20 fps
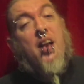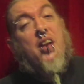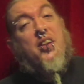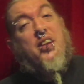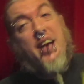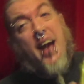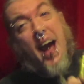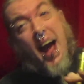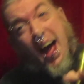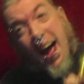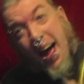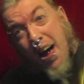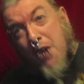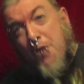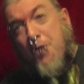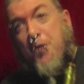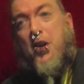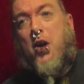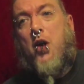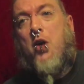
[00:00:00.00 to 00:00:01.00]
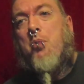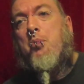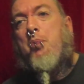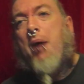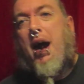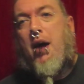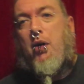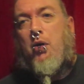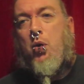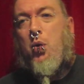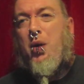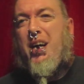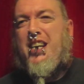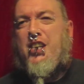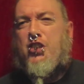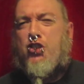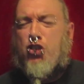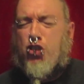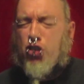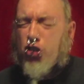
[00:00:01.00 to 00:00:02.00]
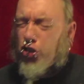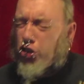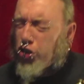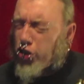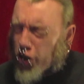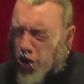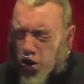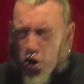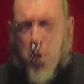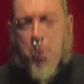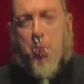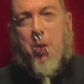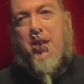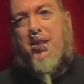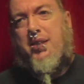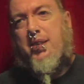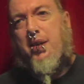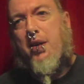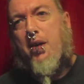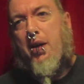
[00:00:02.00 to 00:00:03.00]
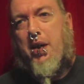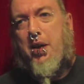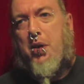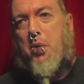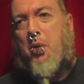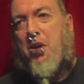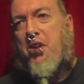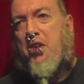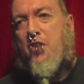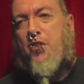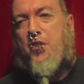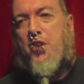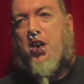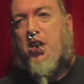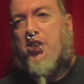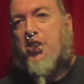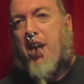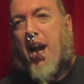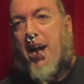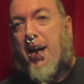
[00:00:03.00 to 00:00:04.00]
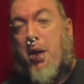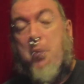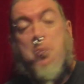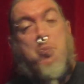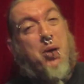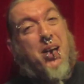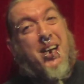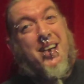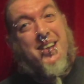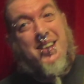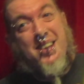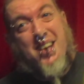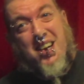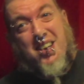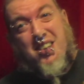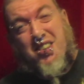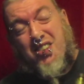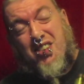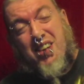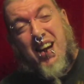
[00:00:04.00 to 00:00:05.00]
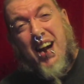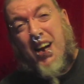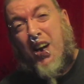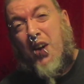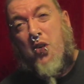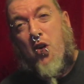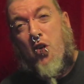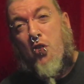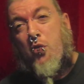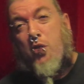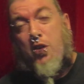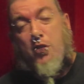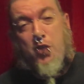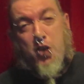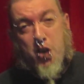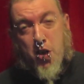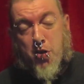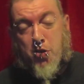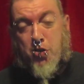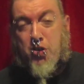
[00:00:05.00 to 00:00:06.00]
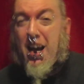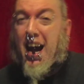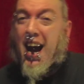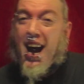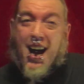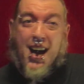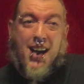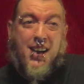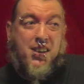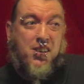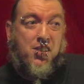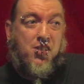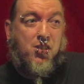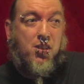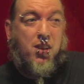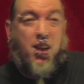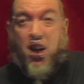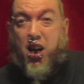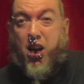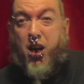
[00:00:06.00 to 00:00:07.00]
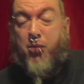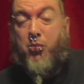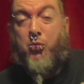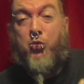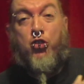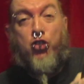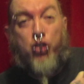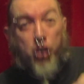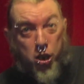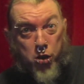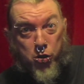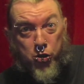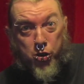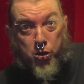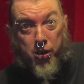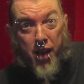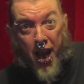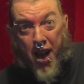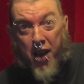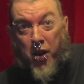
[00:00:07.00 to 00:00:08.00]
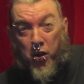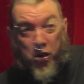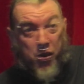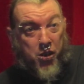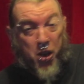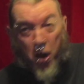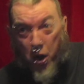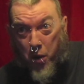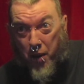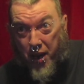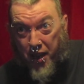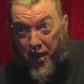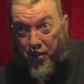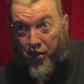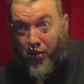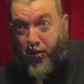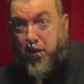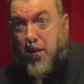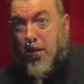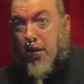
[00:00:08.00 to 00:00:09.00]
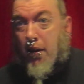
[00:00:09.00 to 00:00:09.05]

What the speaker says: The airflow barrel is super tight when you first get it, but it does slacken off with use and juice getting on the O-rings.